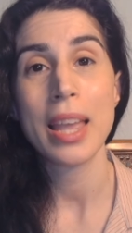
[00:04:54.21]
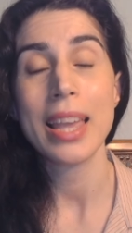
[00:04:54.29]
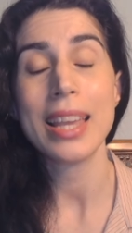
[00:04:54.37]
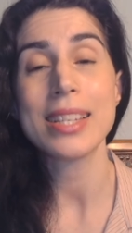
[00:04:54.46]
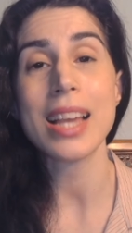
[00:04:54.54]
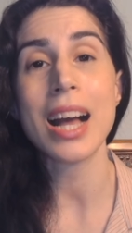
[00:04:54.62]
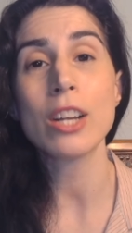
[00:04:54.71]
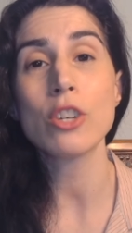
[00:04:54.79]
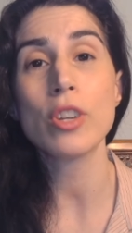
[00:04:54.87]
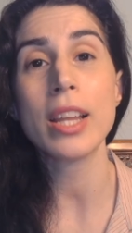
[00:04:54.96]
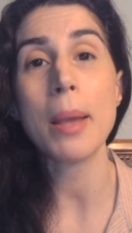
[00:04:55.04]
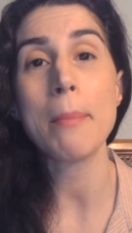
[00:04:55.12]
is
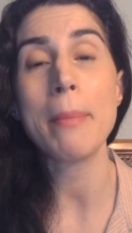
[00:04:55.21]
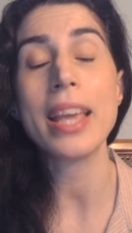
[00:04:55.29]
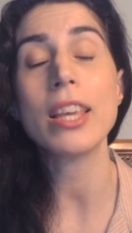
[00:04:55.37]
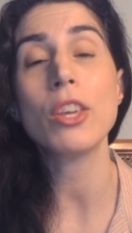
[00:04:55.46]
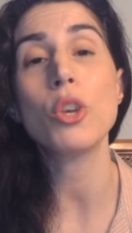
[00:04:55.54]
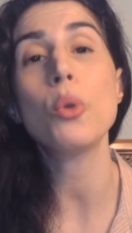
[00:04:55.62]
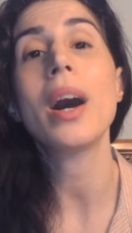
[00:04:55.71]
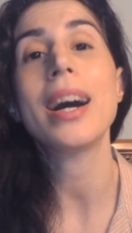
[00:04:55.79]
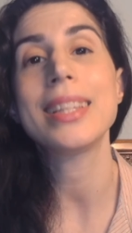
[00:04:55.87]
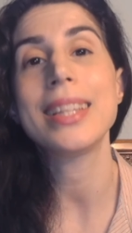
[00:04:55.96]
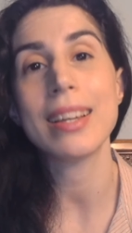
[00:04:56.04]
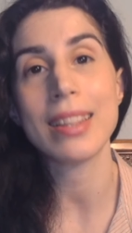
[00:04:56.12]
actually making you
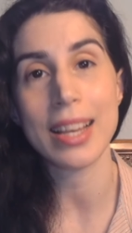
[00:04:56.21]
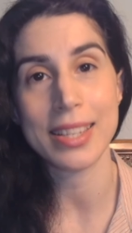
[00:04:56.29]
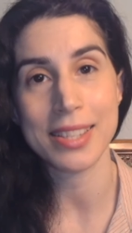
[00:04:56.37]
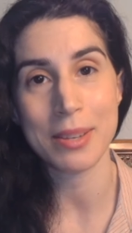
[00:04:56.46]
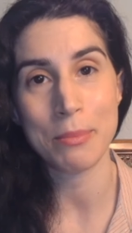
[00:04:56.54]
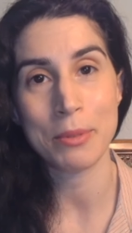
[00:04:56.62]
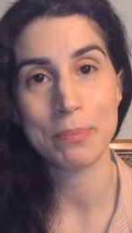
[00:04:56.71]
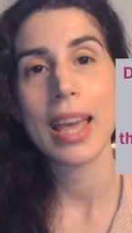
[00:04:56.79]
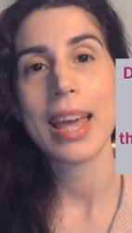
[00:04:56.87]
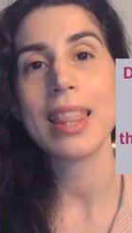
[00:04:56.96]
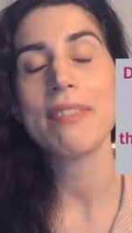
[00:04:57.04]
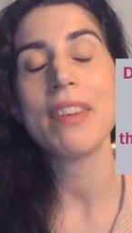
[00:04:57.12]
idealize them.
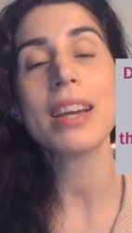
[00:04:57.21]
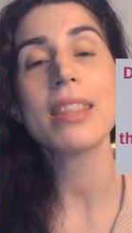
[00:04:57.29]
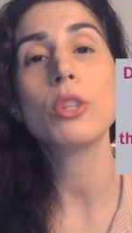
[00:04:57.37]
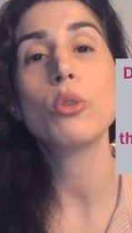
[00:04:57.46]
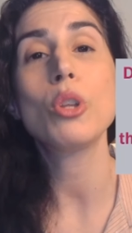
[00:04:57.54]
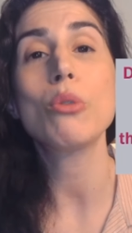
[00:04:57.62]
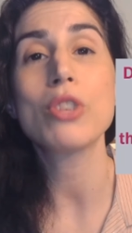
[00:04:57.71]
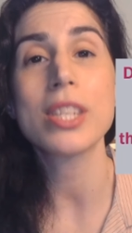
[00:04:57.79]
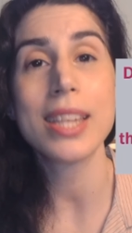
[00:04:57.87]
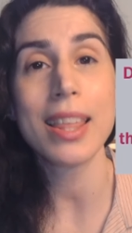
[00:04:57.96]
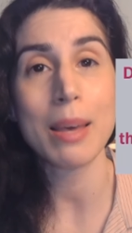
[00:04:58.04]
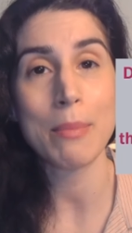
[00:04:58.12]
The fact that you don't
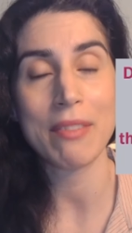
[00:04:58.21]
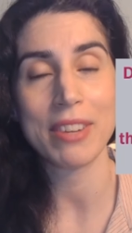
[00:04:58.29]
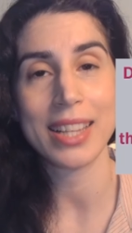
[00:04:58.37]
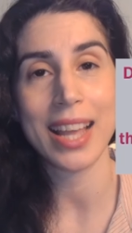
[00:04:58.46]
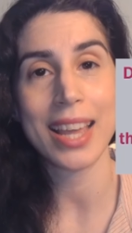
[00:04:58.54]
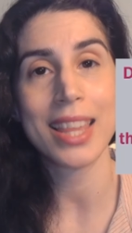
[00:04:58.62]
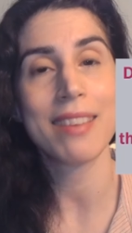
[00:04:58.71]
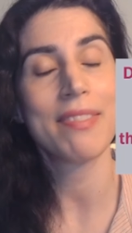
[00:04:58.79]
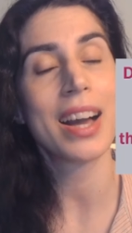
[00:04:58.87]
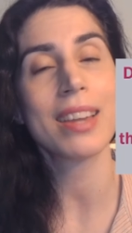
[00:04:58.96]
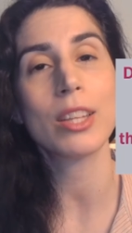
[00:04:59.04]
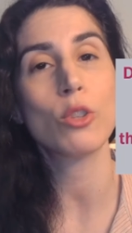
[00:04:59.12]
see them every day, the
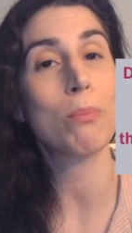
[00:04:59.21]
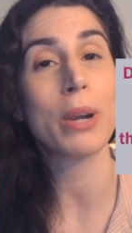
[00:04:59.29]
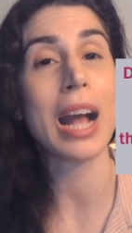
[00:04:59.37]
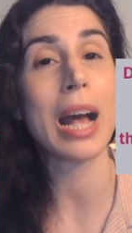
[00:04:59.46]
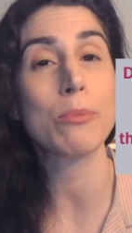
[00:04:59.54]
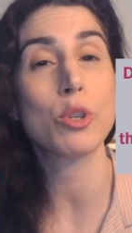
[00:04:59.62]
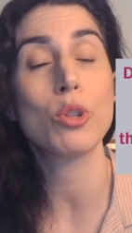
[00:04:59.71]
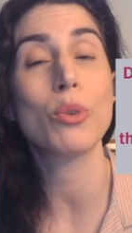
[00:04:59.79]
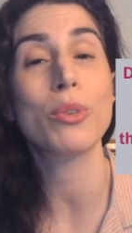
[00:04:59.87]
fact that you perhaps you don't